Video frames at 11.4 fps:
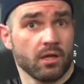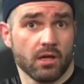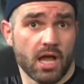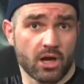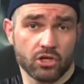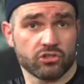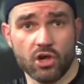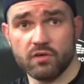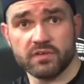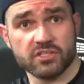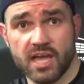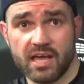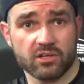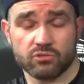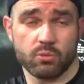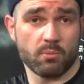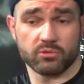I could have dove in his guard and
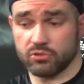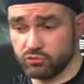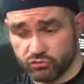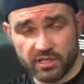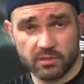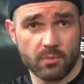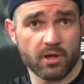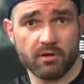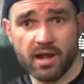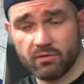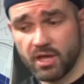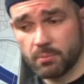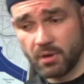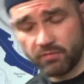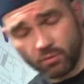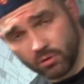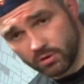just went straight to my ground game, but I
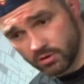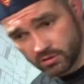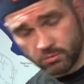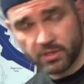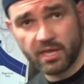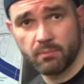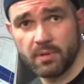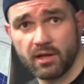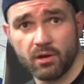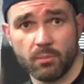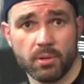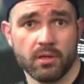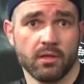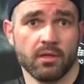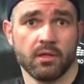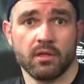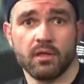thought we'll get him back up
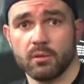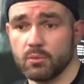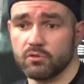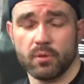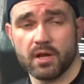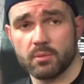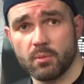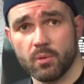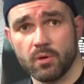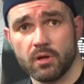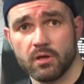and move around a bit more.